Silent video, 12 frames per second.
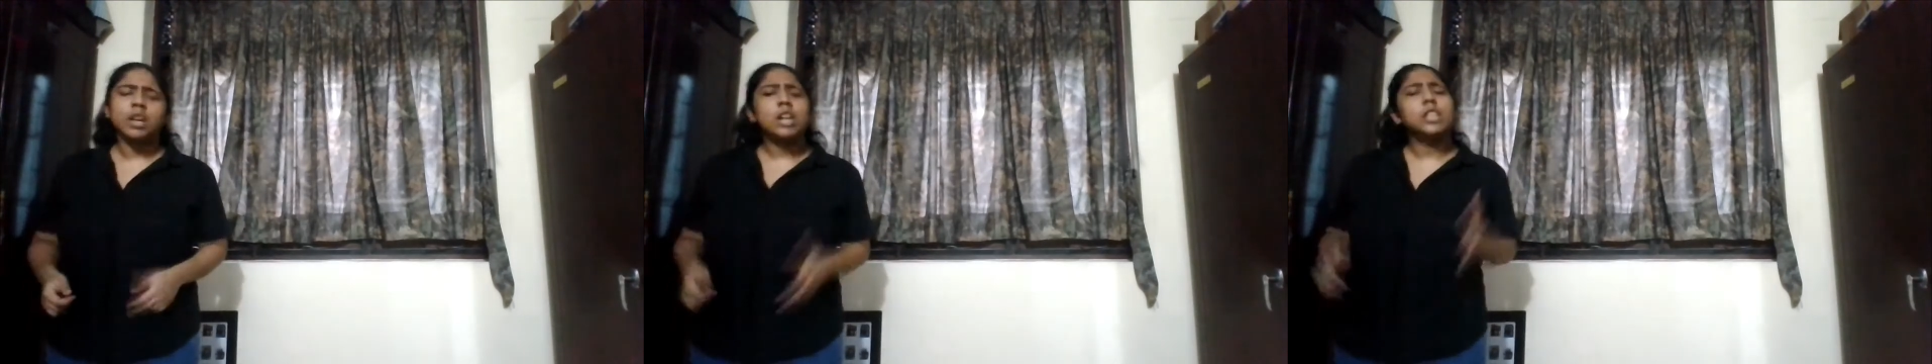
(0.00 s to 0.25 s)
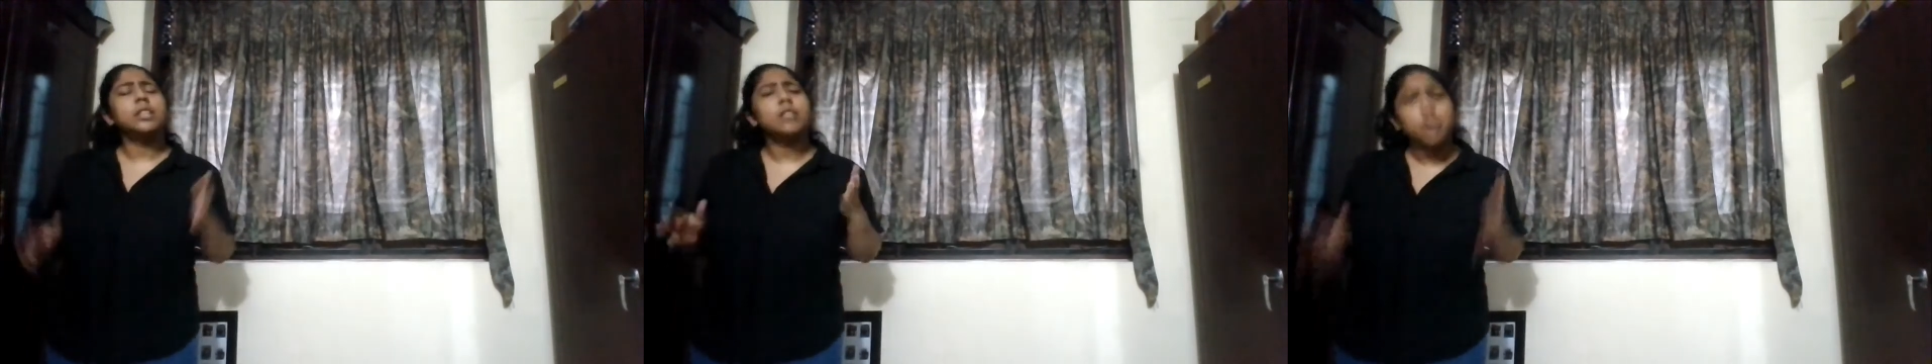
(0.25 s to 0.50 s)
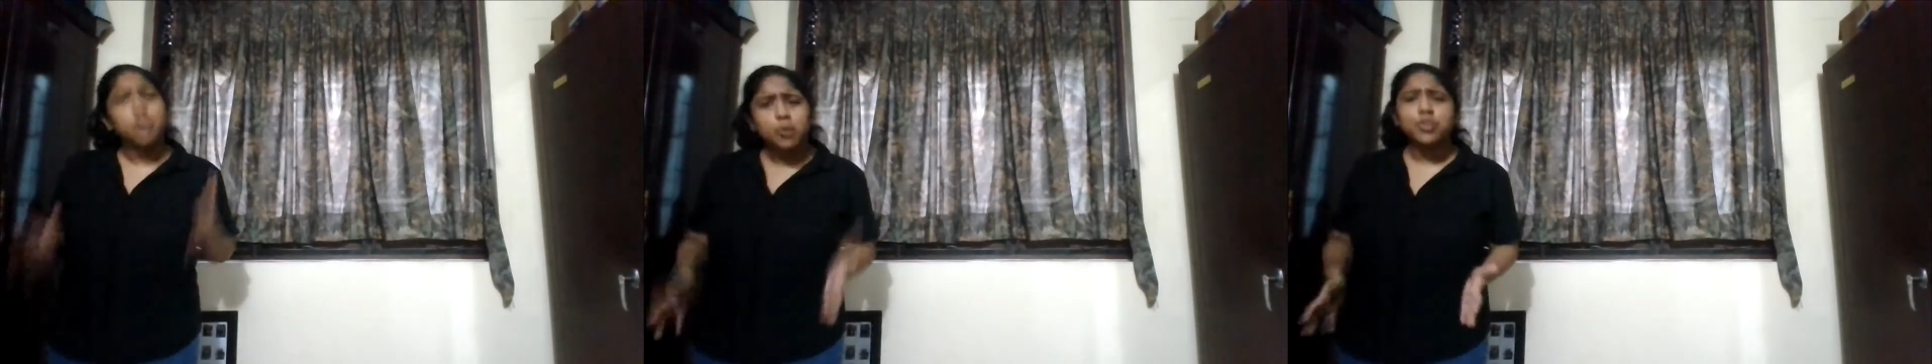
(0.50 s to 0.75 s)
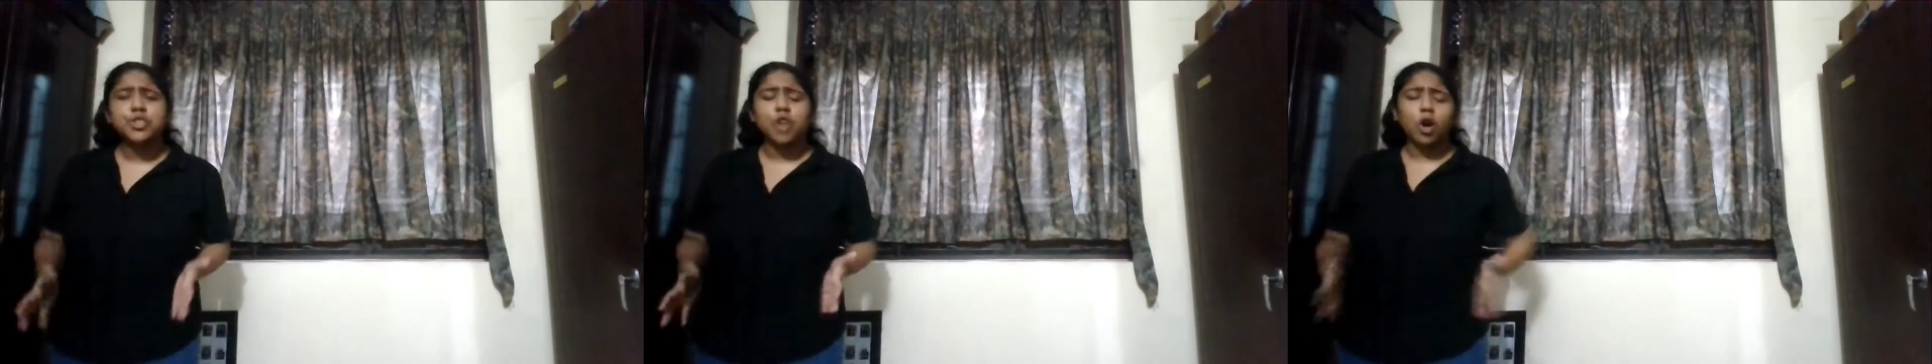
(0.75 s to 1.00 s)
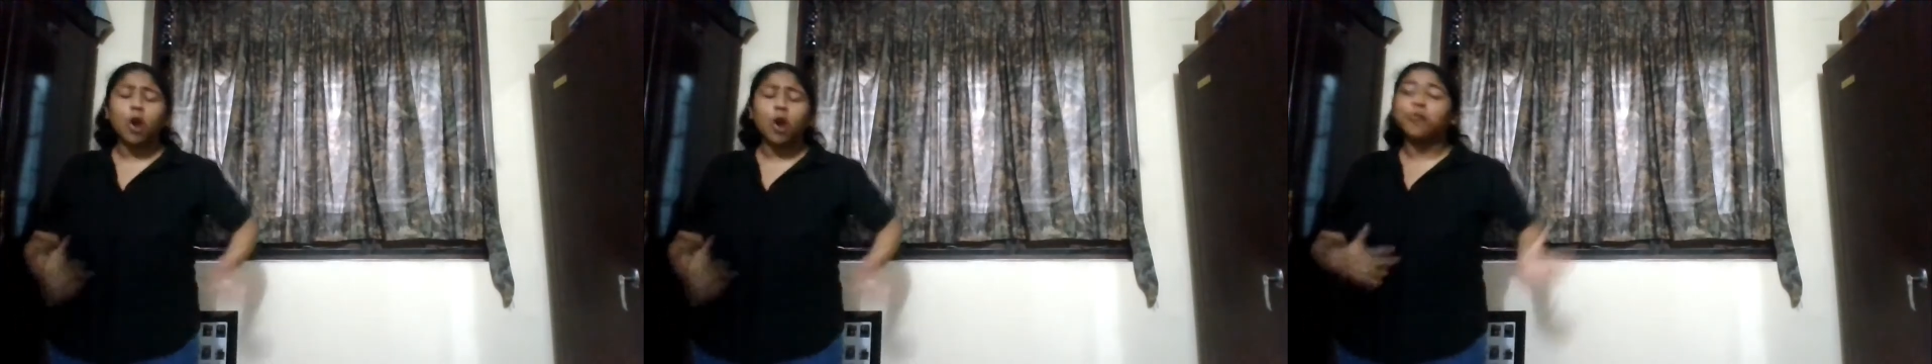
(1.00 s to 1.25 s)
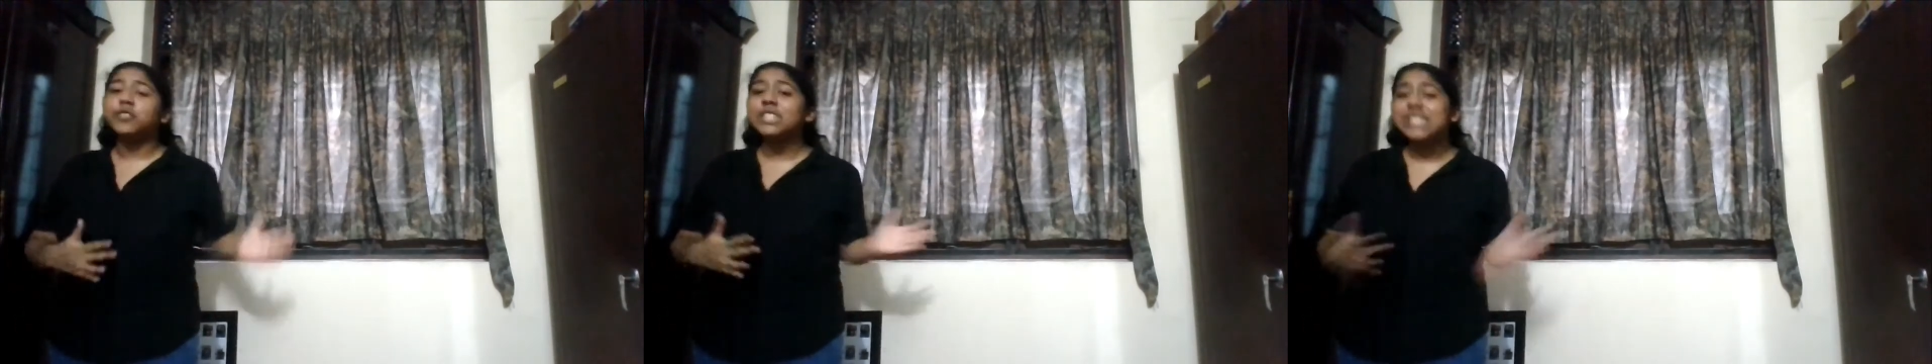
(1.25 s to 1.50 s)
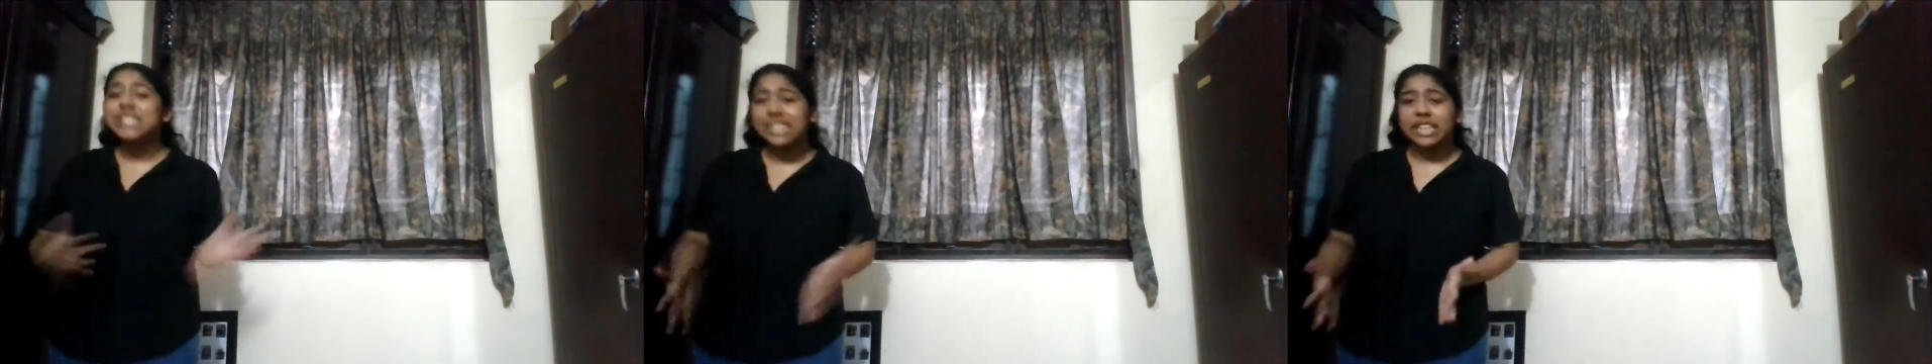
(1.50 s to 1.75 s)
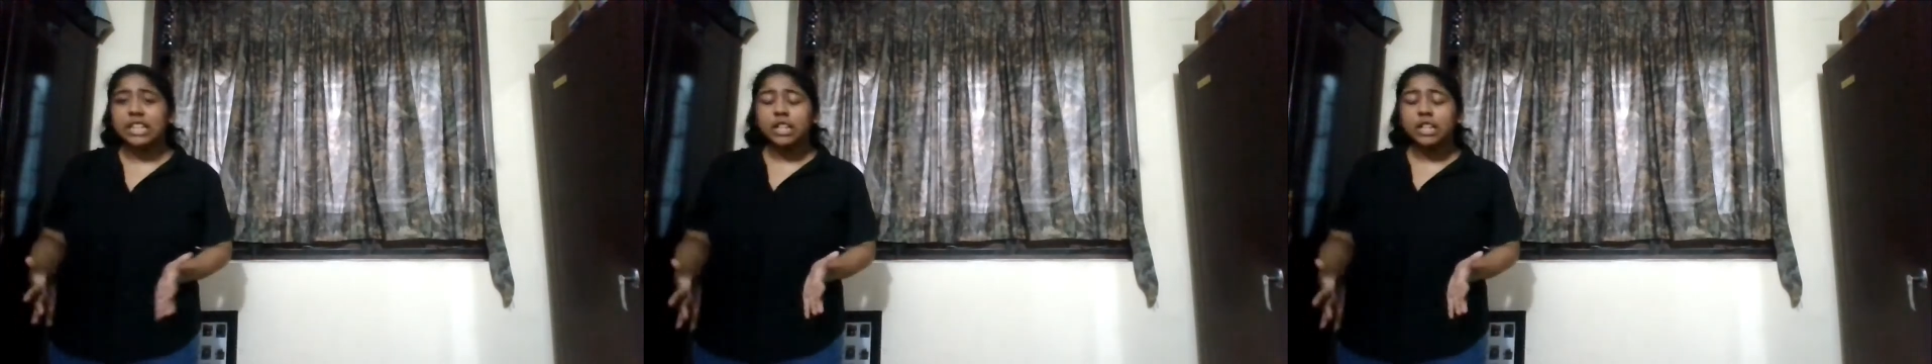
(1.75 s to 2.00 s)
The loan shark offered a
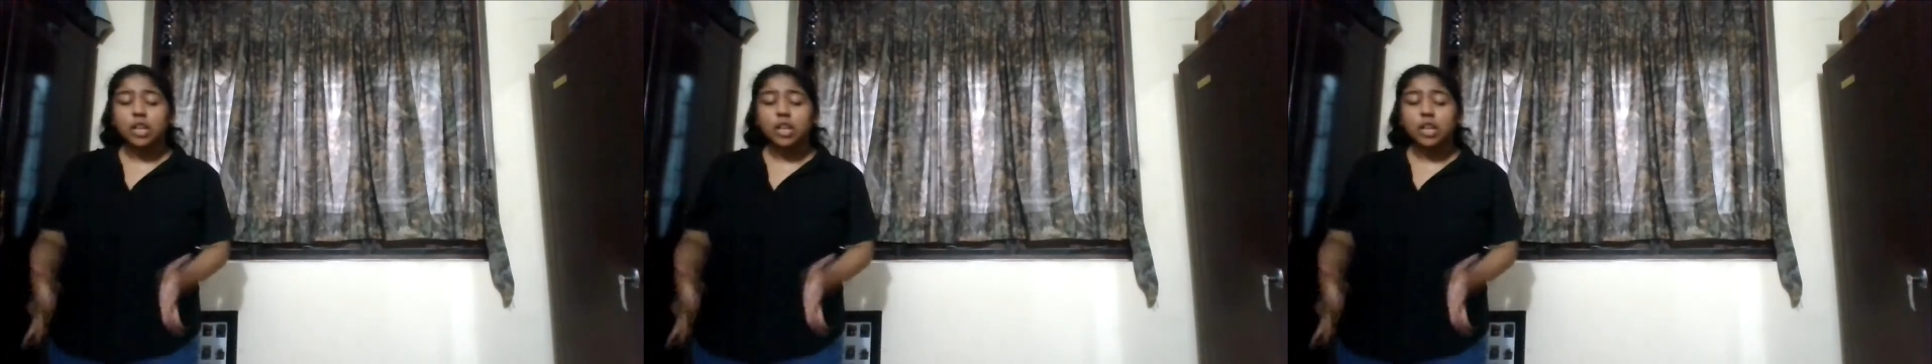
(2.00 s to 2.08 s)
deal